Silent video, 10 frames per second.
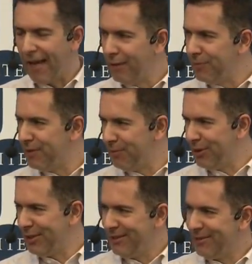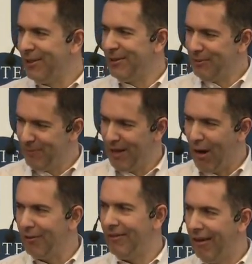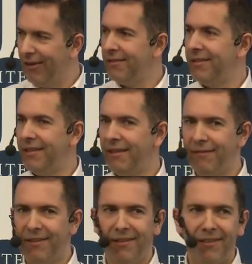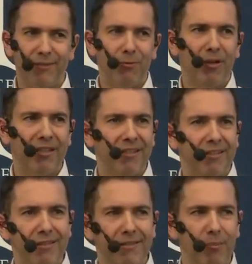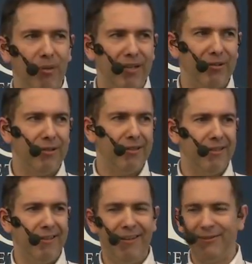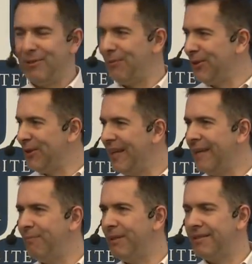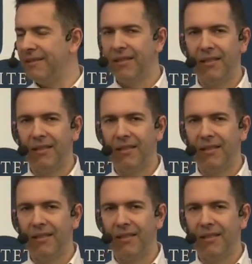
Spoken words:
I hope this project is going to be on until everything is working and it's applied on the prototype. But